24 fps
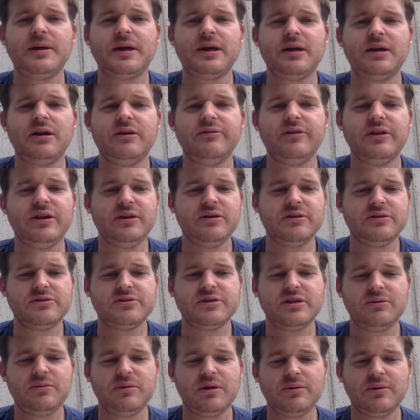back over here and
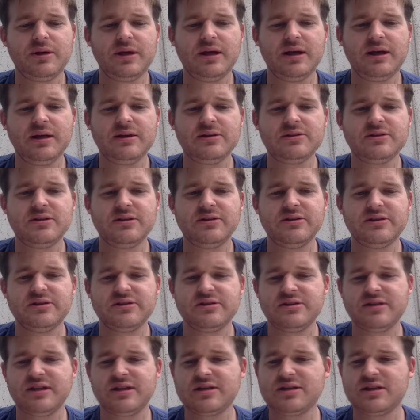see where we are. So this
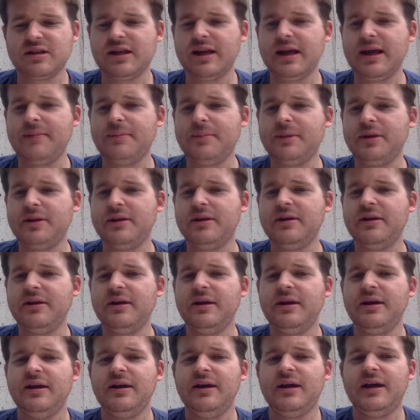has actually happened.
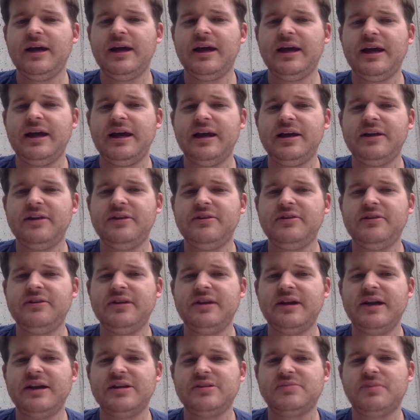And
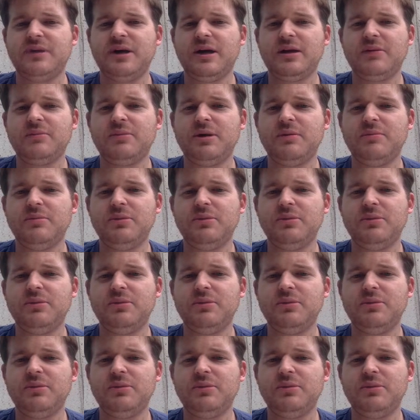as part of my